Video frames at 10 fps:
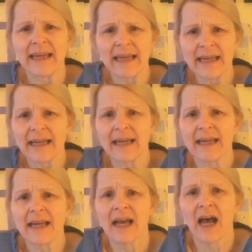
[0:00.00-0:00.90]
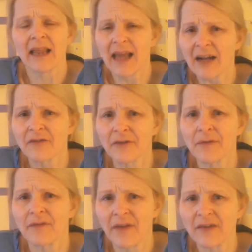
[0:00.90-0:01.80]
eating a lot of
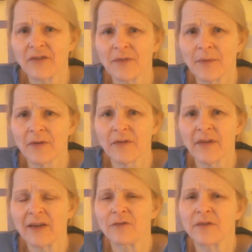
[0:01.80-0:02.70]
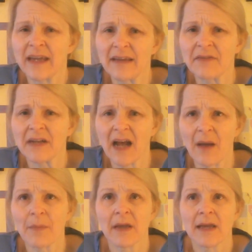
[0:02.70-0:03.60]
fruits and vegetables and you've given
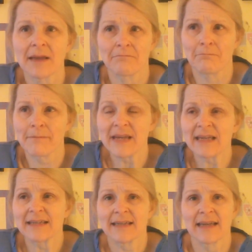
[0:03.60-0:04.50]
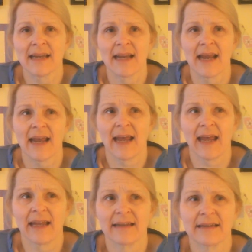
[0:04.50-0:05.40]
up meat
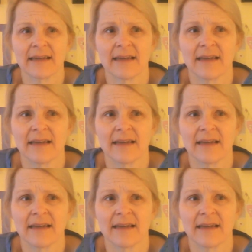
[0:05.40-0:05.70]
and